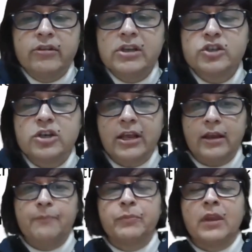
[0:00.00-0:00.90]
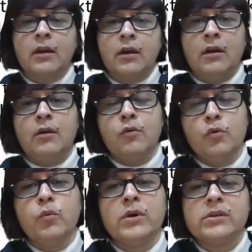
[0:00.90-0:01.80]
Risley,
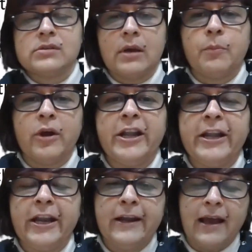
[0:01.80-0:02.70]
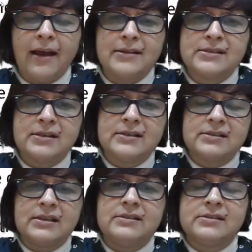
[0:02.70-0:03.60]
who was appointed as a
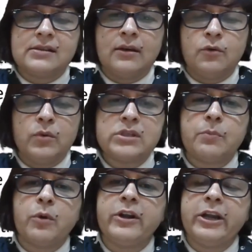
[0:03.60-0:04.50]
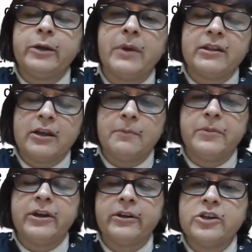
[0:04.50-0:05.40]
censor, who was appointed by the
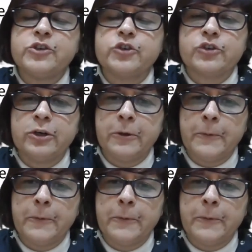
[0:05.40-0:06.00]
British